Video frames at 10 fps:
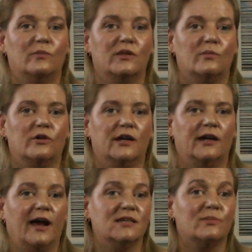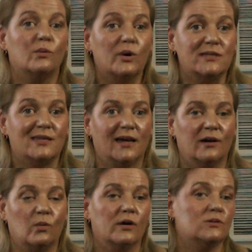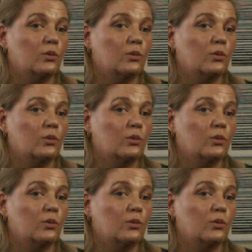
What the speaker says: in the morning and ask me what day it was,